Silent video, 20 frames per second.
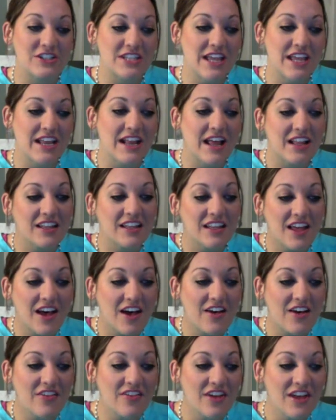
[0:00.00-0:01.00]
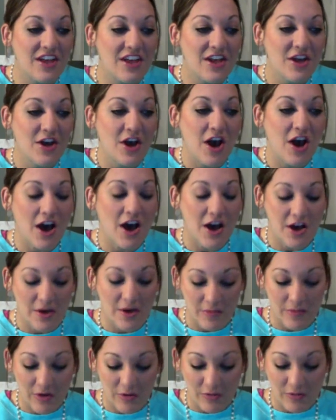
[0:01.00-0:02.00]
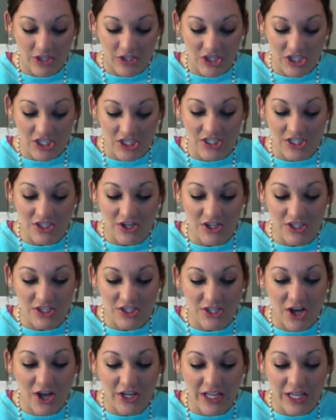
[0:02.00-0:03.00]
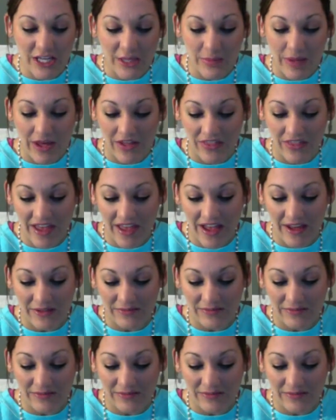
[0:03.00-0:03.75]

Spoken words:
And I love when she starts talking about that